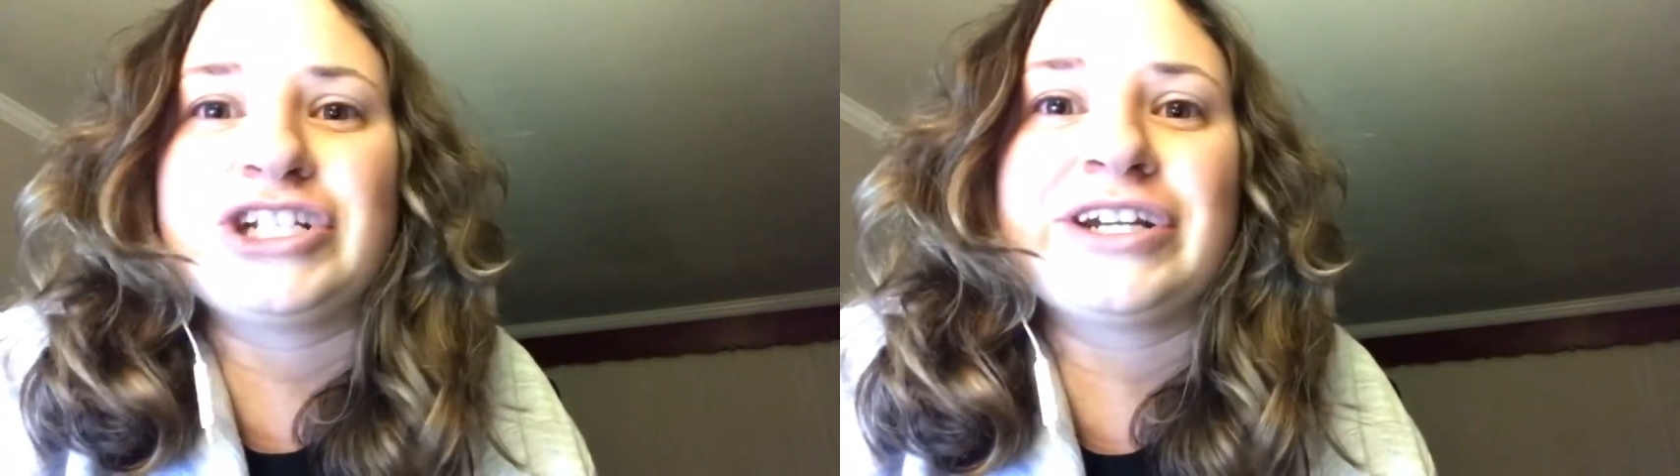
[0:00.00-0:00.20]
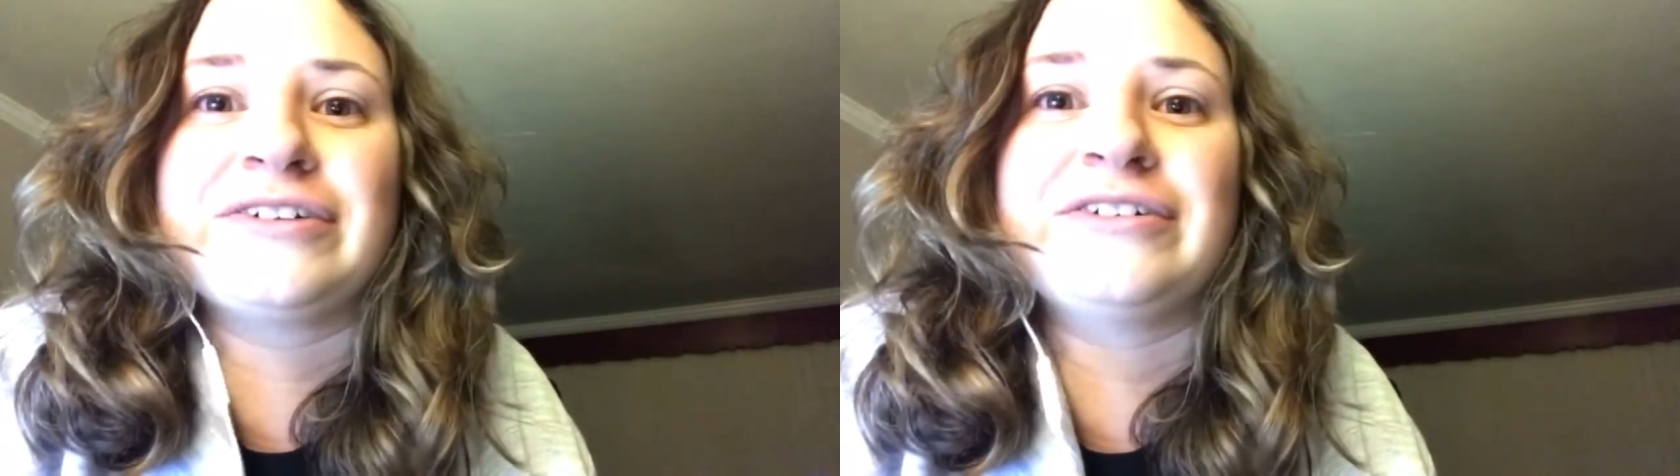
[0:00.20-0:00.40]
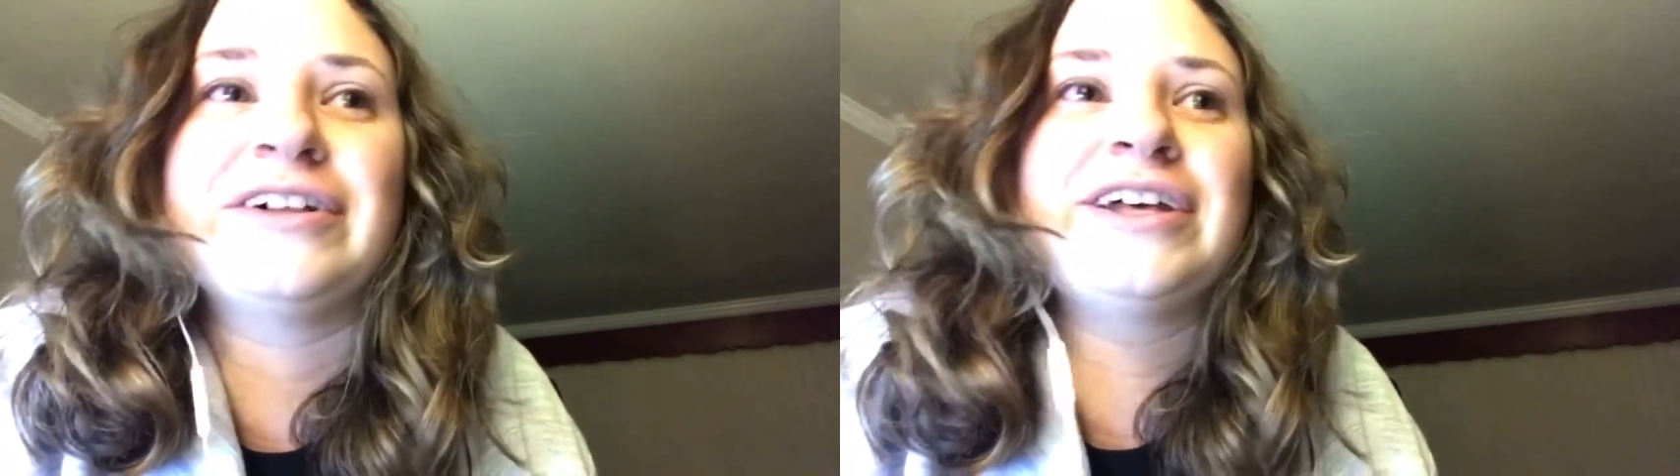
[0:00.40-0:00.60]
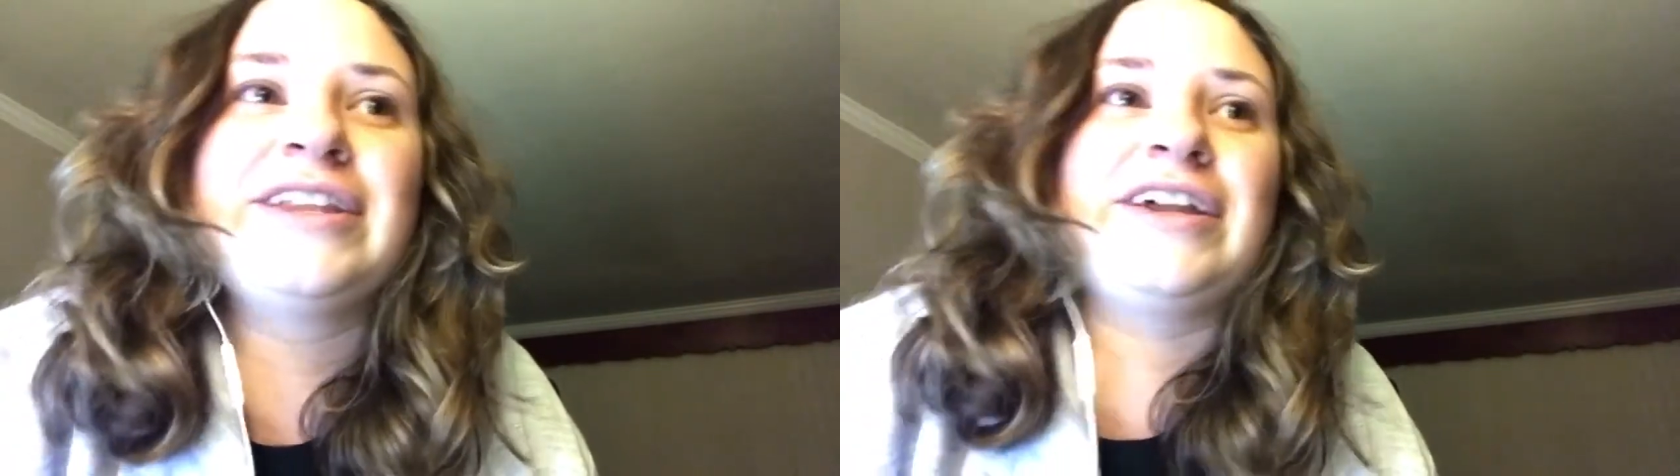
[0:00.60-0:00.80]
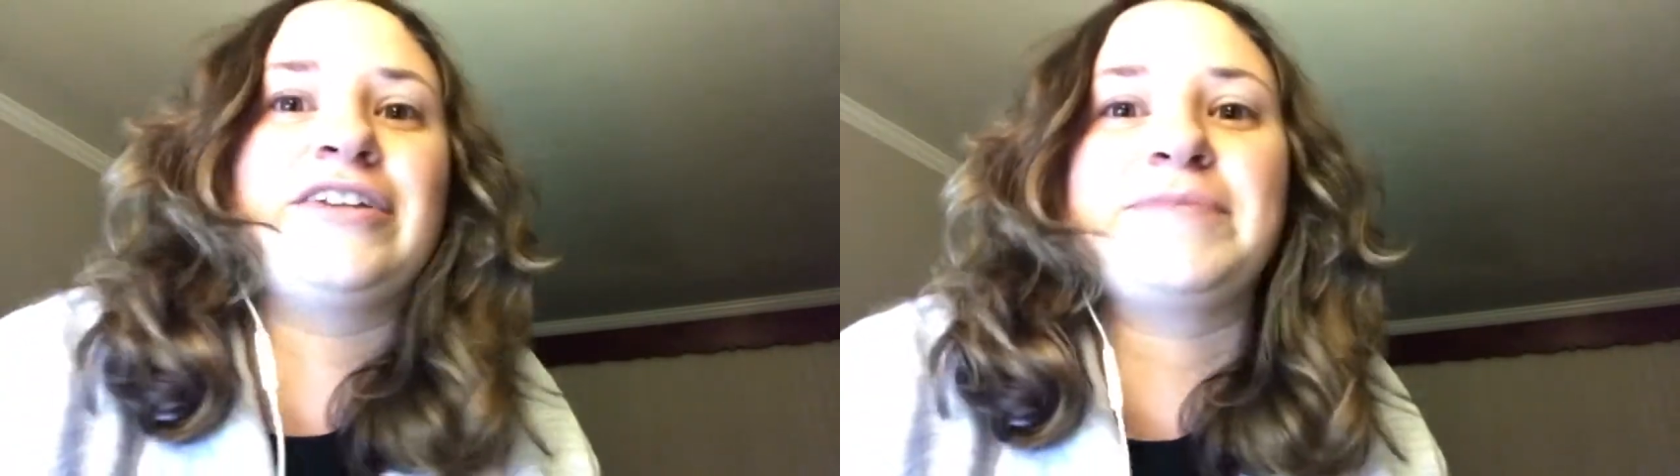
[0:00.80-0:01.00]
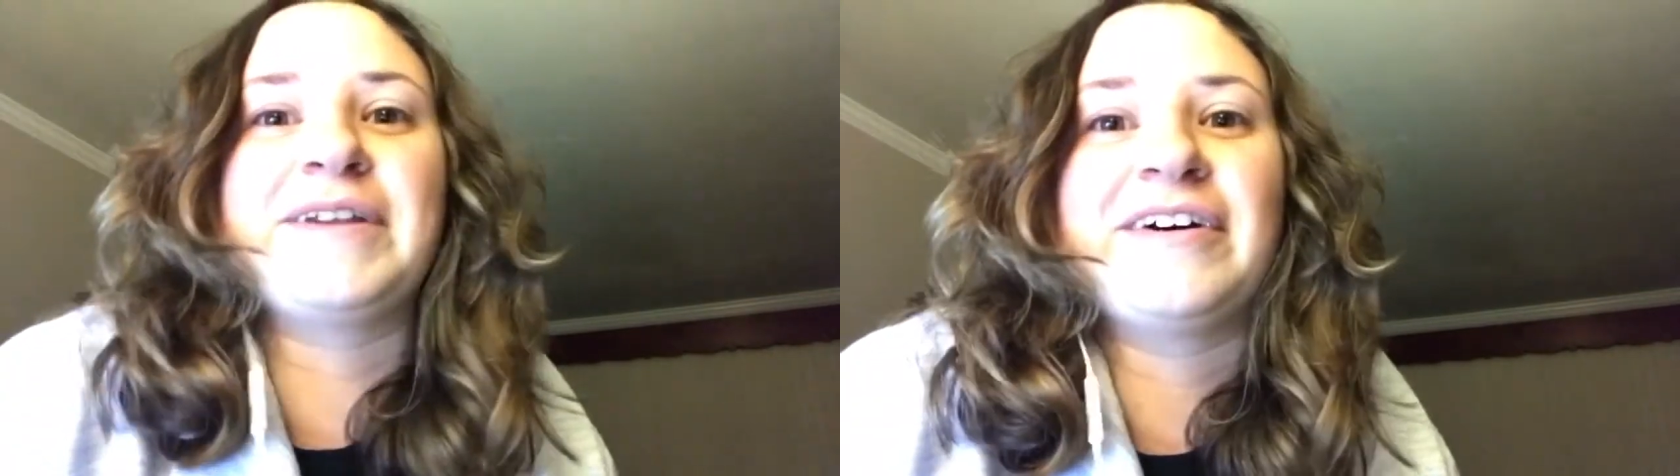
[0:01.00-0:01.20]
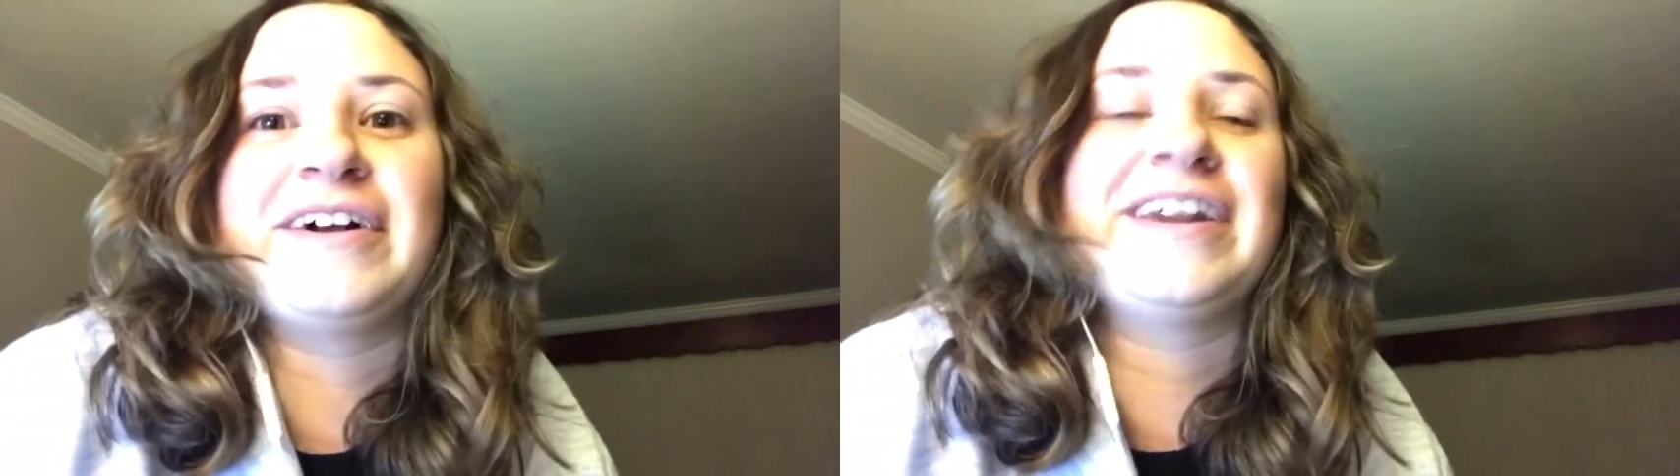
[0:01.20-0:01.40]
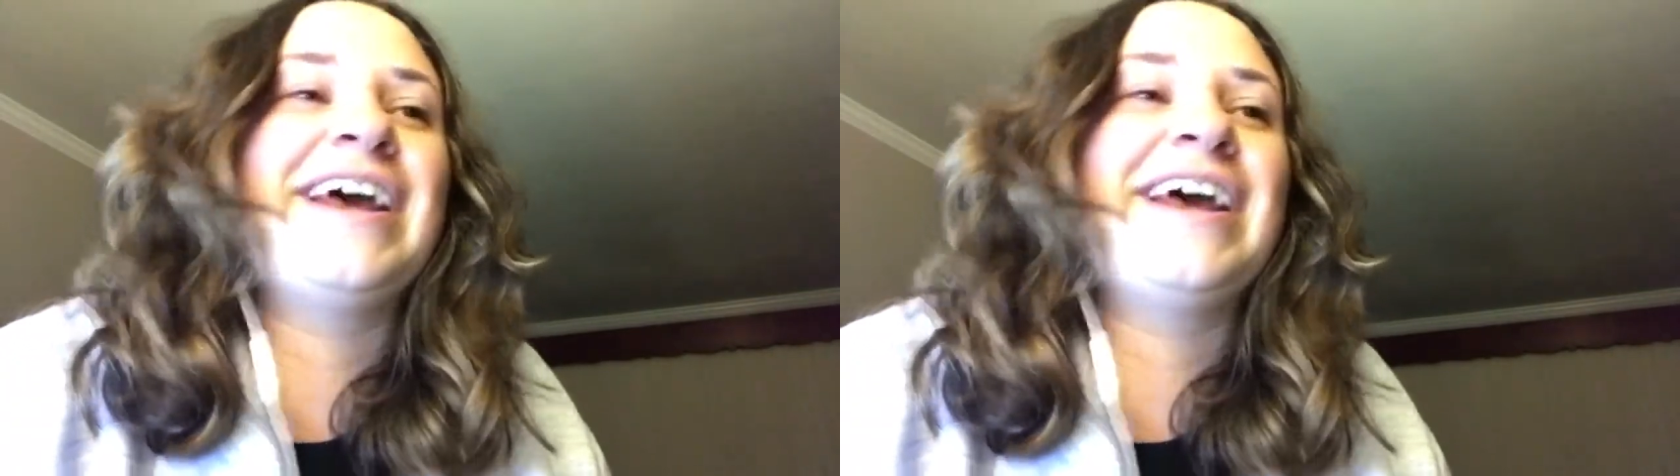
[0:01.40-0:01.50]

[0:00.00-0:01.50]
channel that has been on.